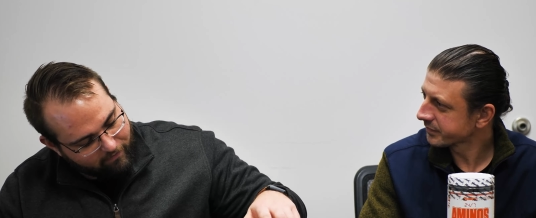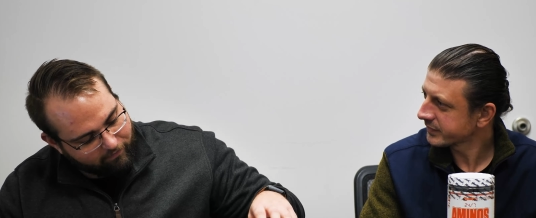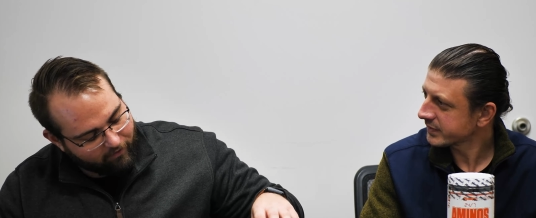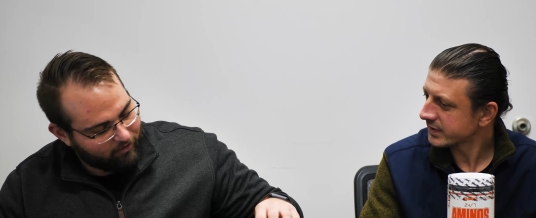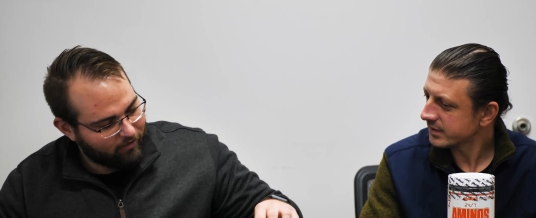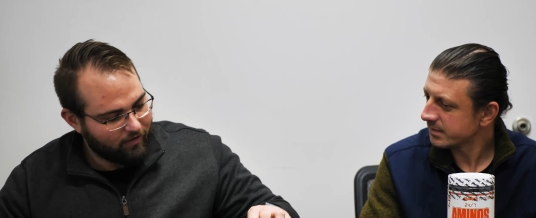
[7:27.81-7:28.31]

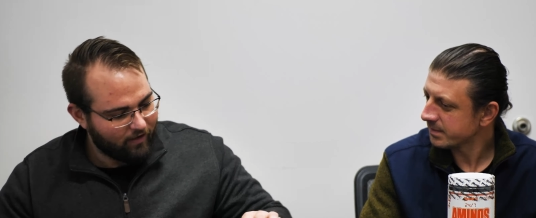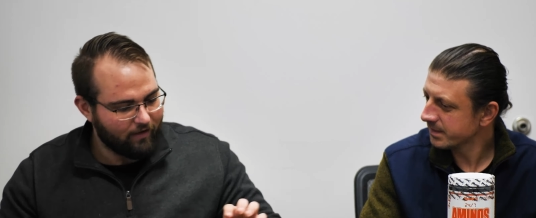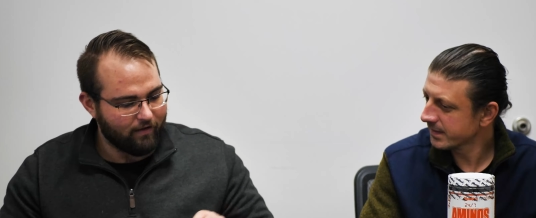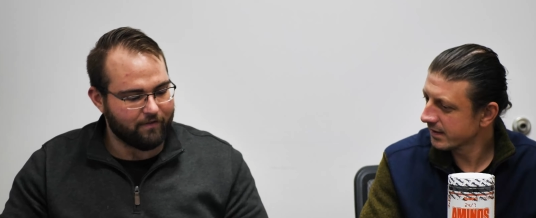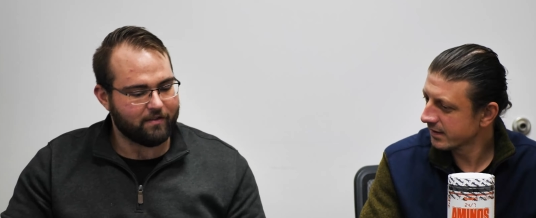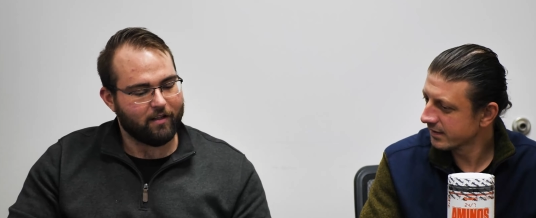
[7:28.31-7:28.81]
Speaker 1: full
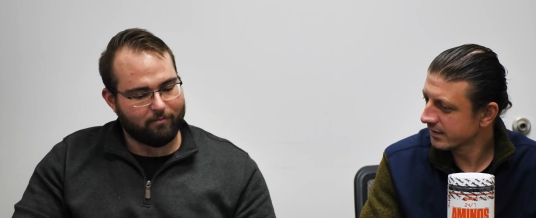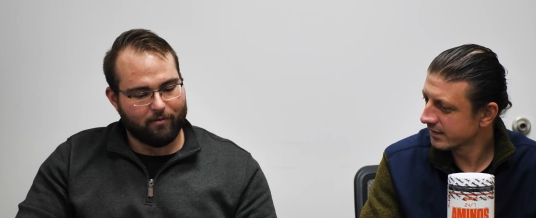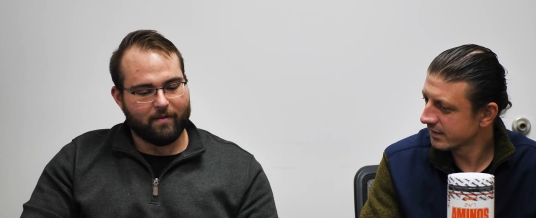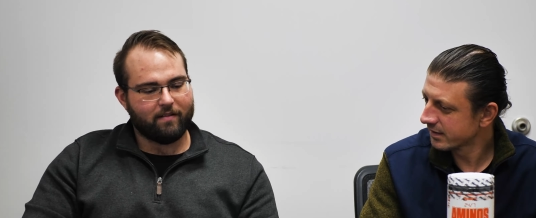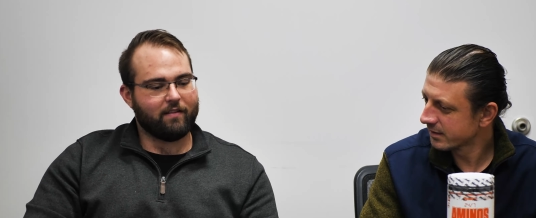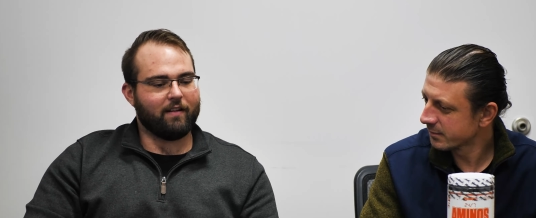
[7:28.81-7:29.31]
of
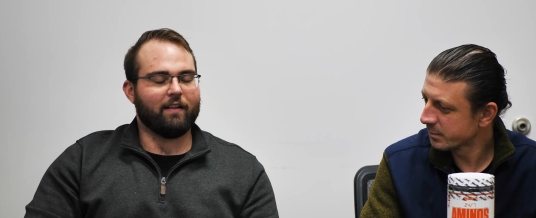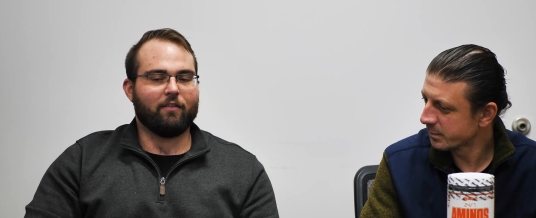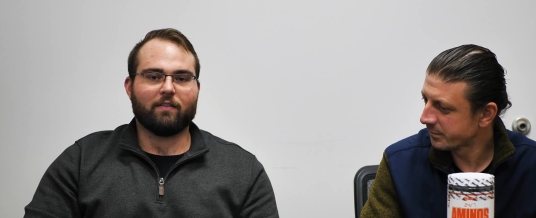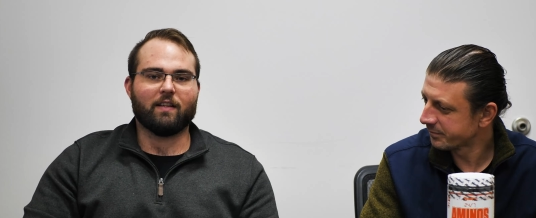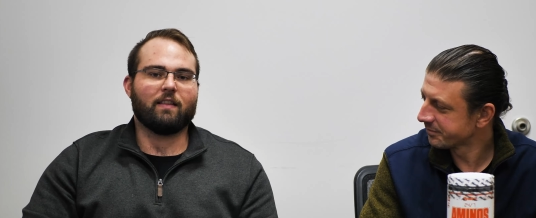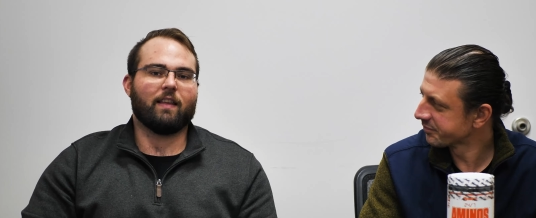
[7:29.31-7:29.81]
supplements that I don't
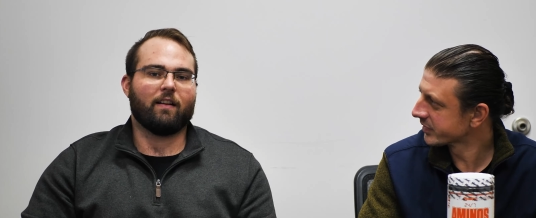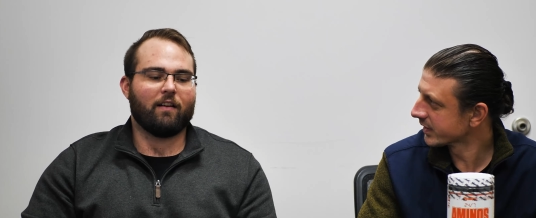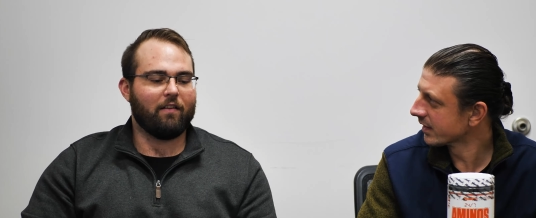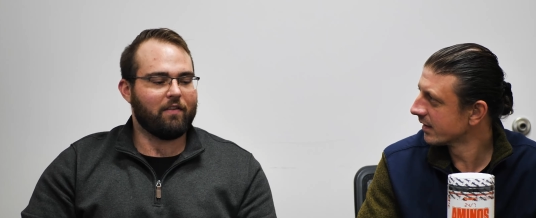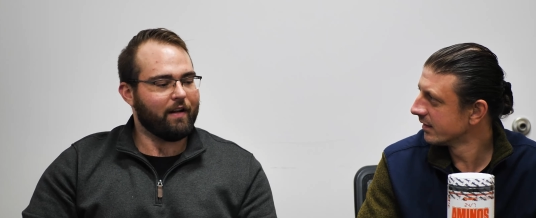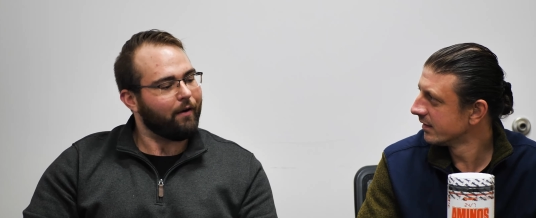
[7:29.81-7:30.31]
take that
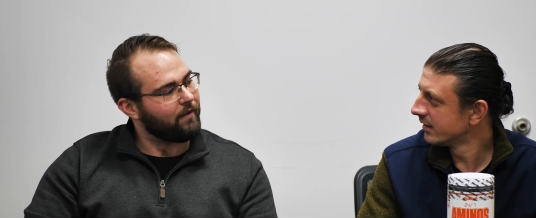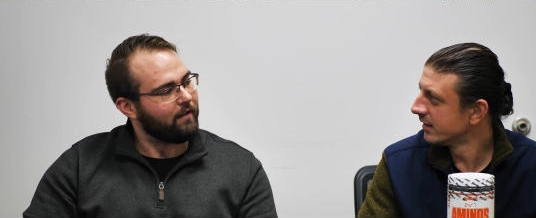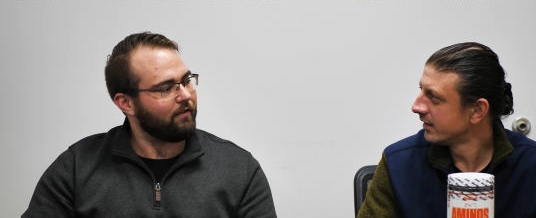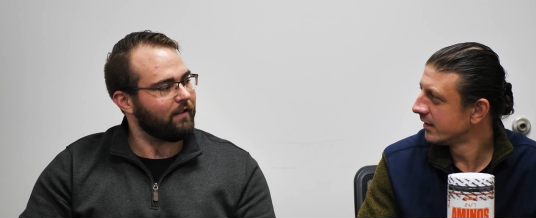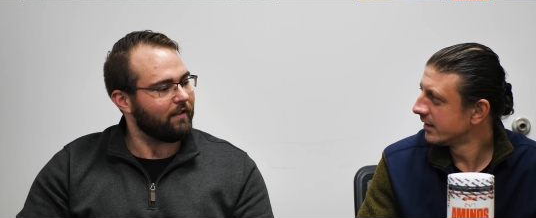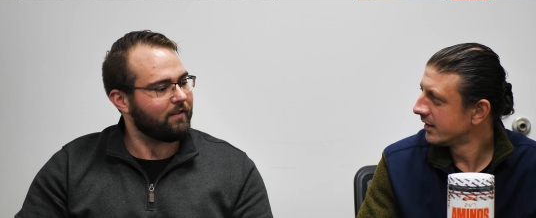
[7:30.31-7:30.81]
often, I would definitely
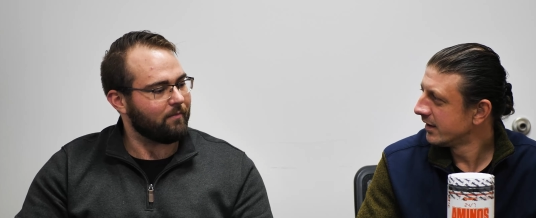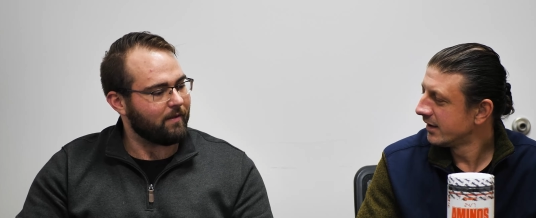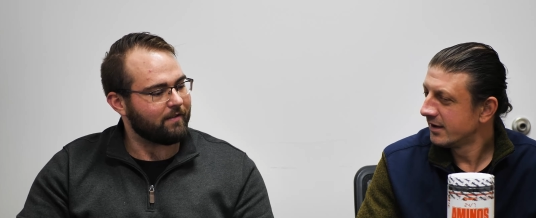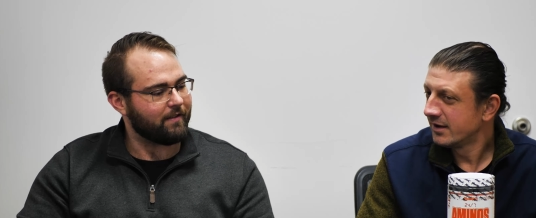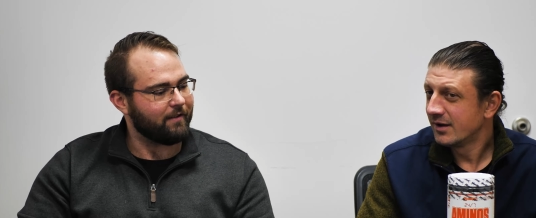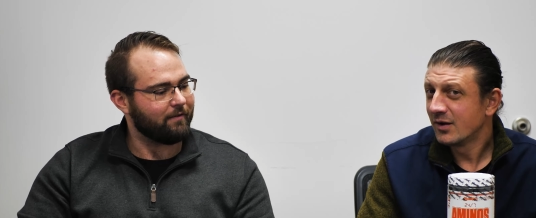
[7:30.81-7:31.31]
get some
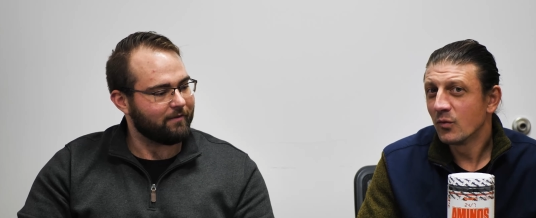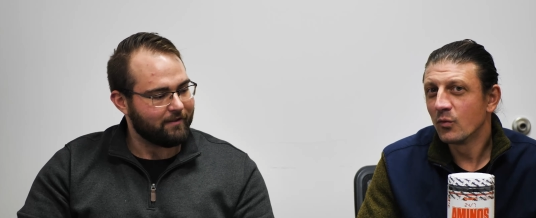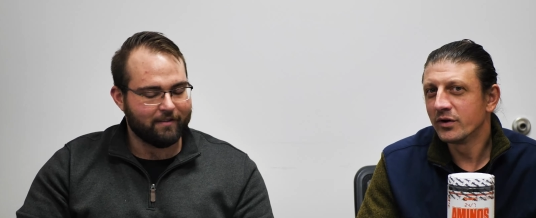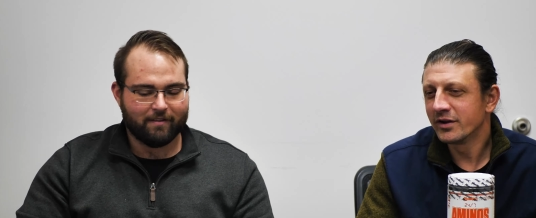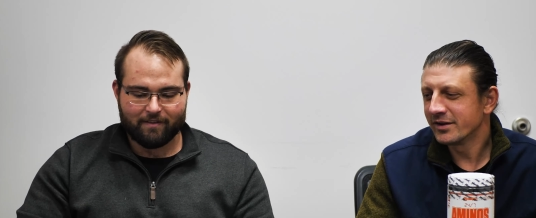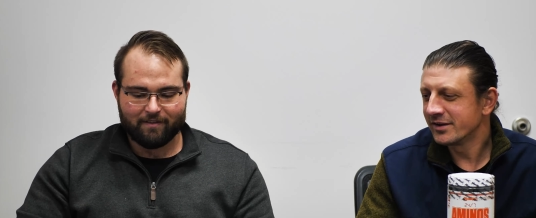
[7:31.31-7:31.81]
myself.
Speaker 2: Well,
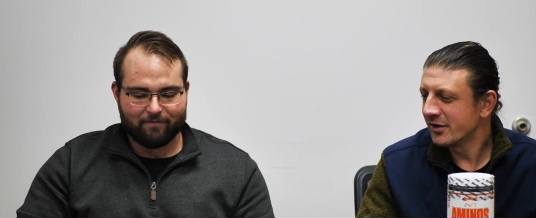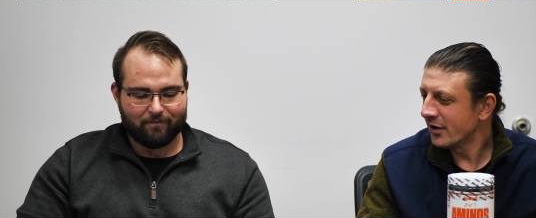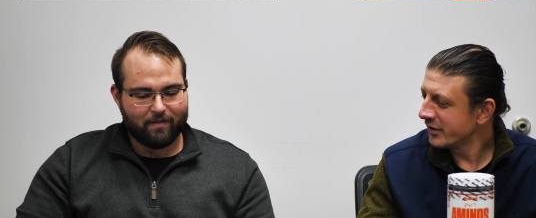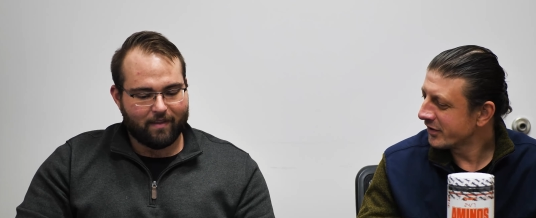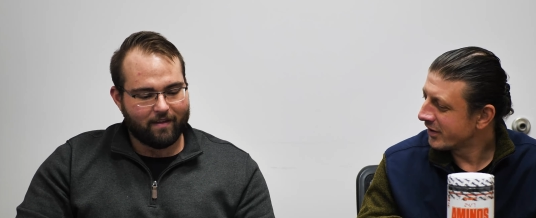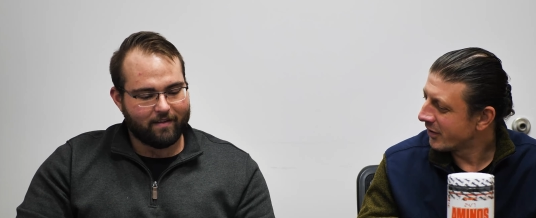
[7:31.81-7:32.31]
and you know how you
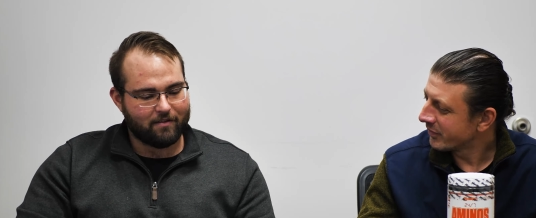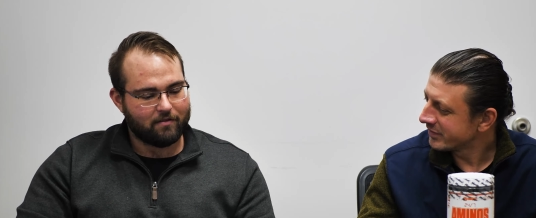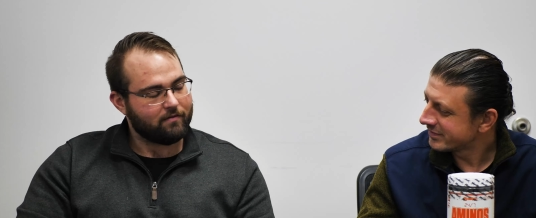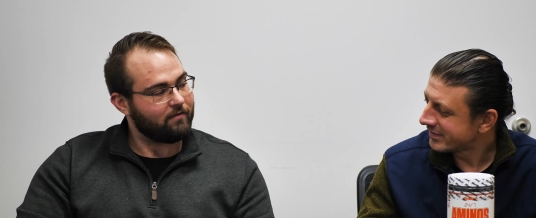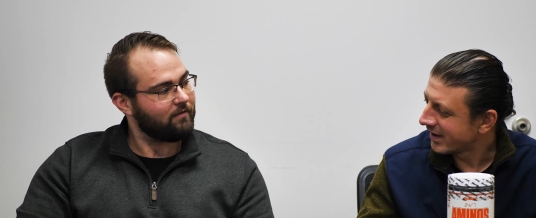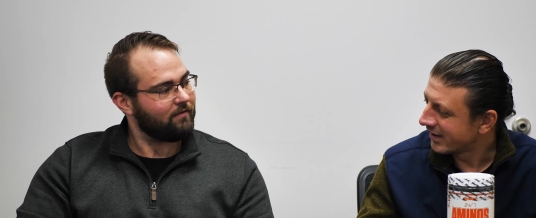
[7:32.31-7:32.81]
can always
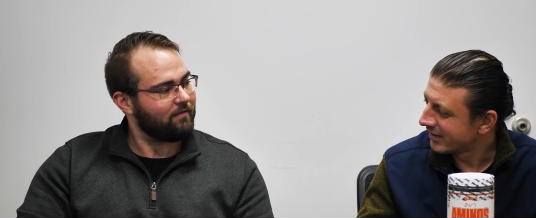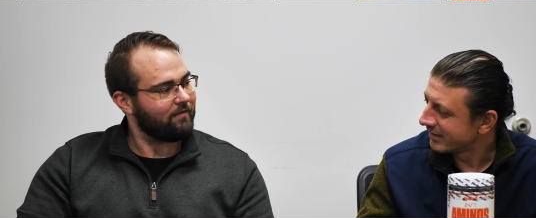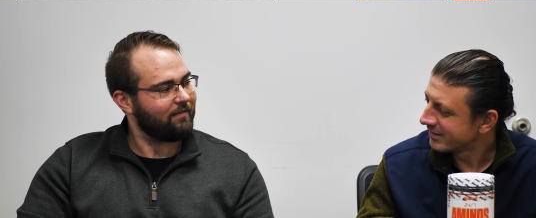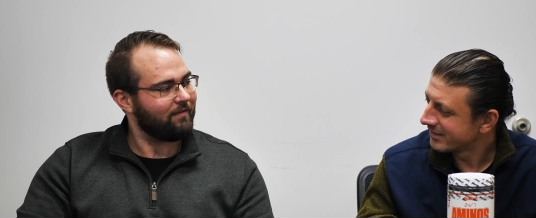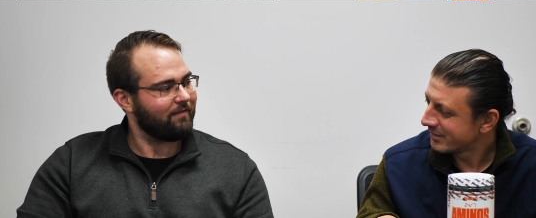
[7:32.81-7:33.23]
tell